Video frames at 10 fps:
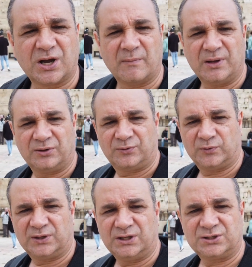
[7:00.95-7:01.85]
come in
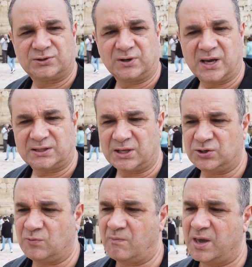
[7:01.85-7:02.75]
through the eastern gate
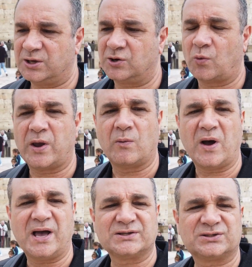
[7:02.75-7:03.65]
and you make your way
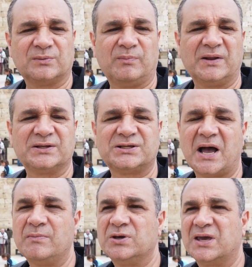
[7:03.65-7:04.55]
west, by the
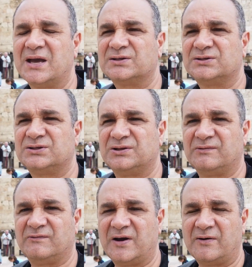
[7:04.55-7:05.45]
time you get to the
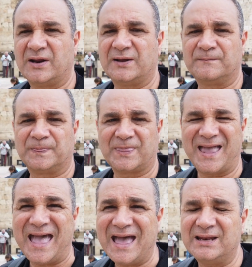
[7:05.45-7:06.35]
very
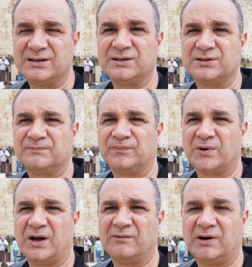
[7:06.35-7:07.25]
end
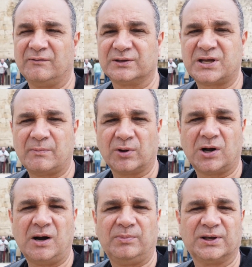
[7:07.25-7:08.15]
of the temple
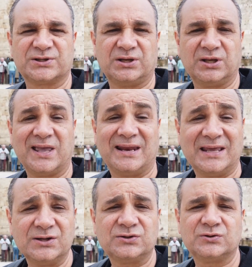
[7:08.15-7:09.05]
complex and you get
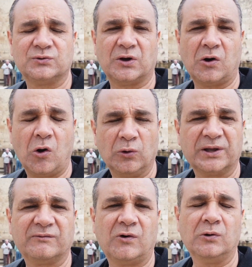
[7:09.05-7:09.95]
into the
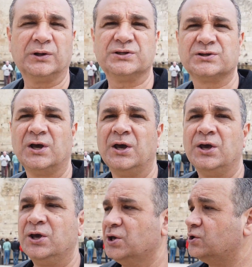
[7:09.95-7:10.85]
Holy of Holies,
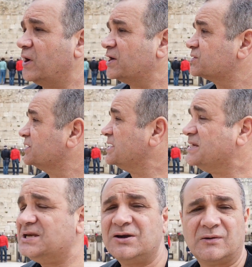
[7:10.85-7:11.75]
you're actually
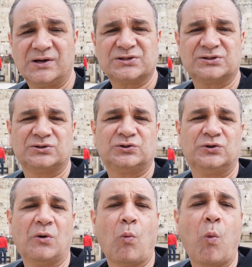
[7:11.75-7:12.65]
nearest to
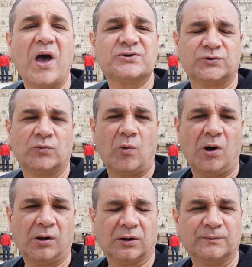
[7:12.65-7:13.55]
the western
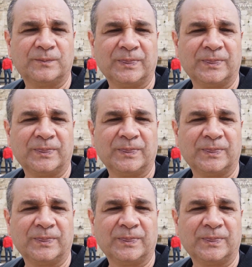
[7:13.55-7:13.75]
wall.